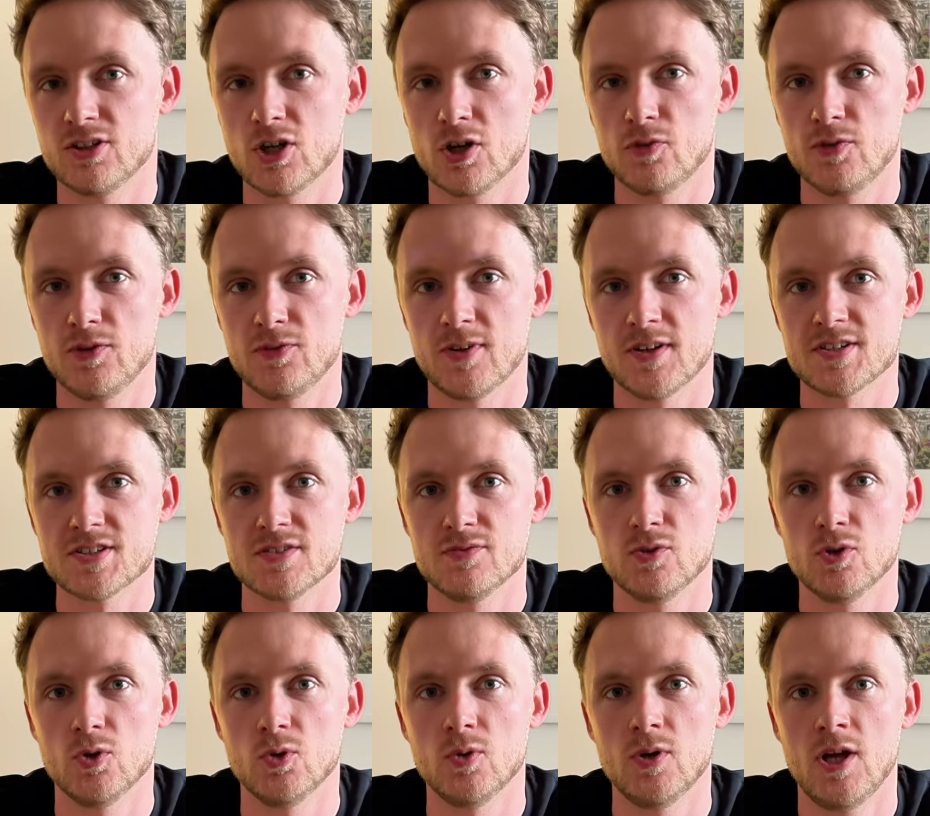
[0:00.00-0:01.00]
Coffee
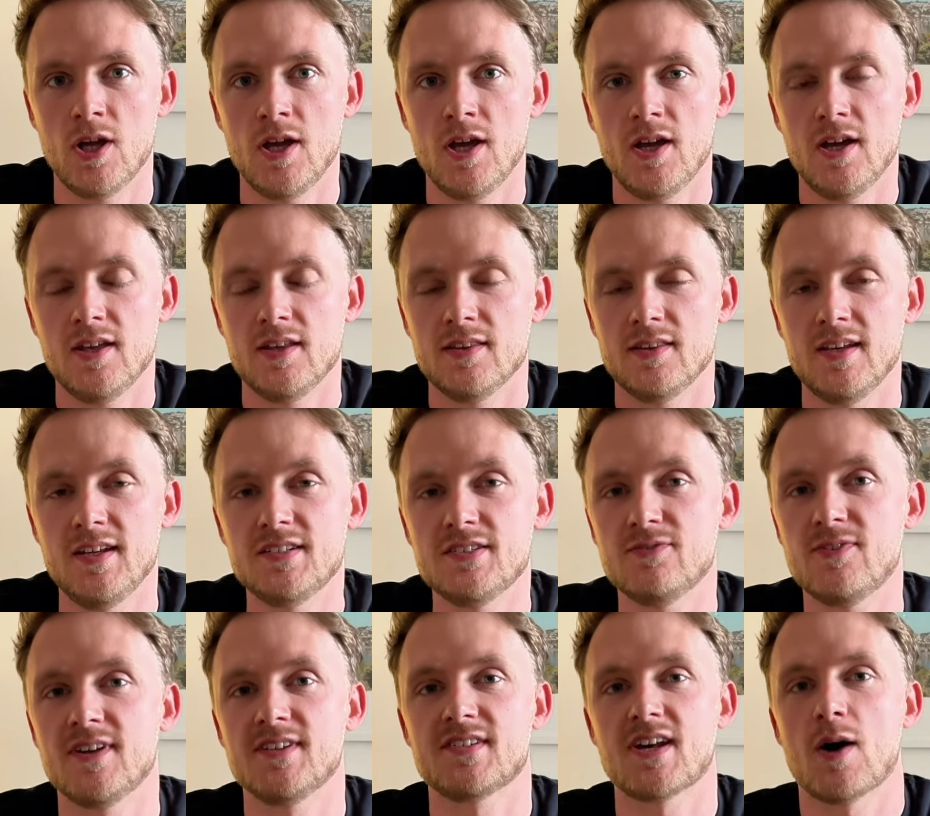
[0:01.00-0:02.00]
Festival, these
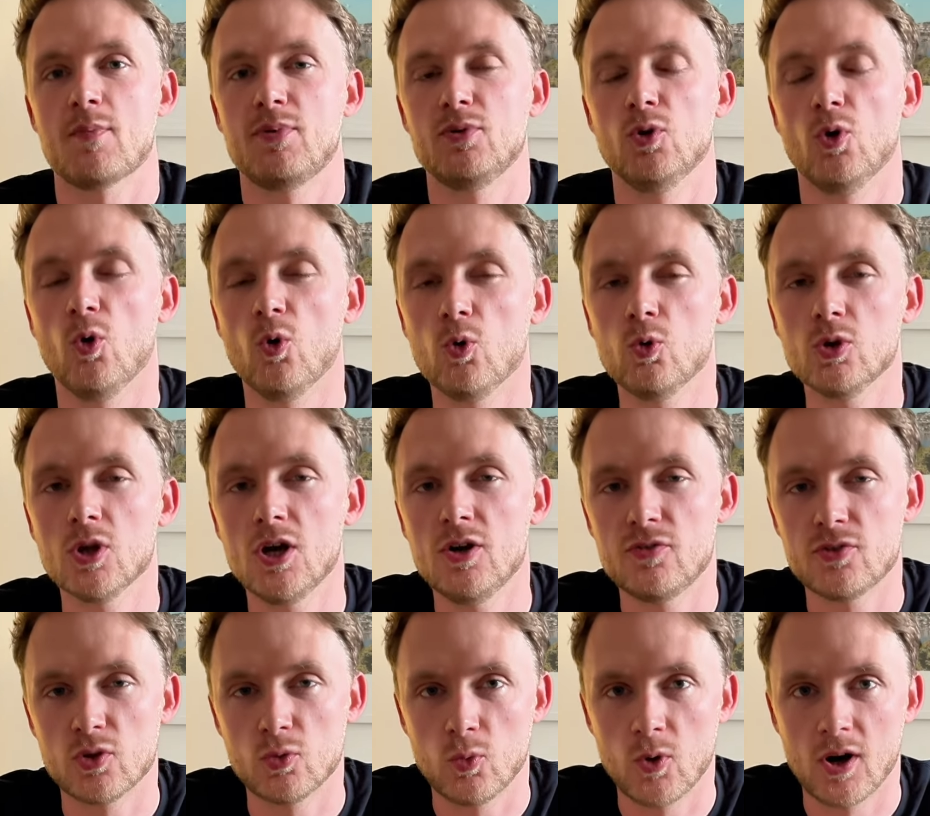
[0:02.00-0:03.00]
events happen all
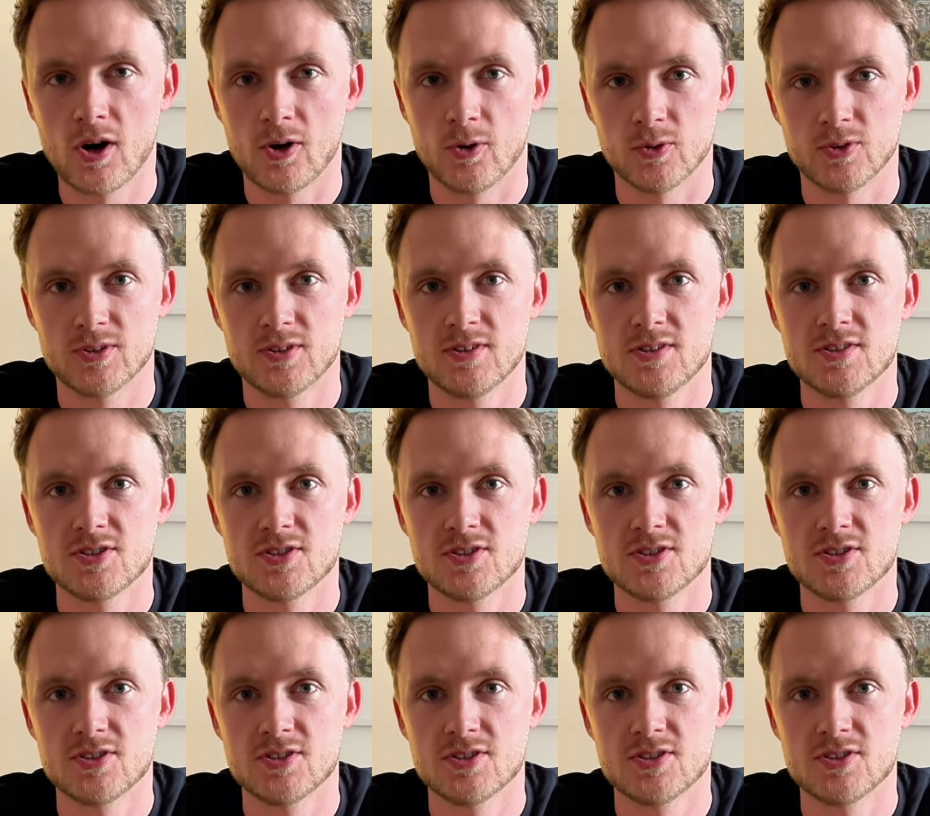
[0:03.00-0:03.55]
over the world.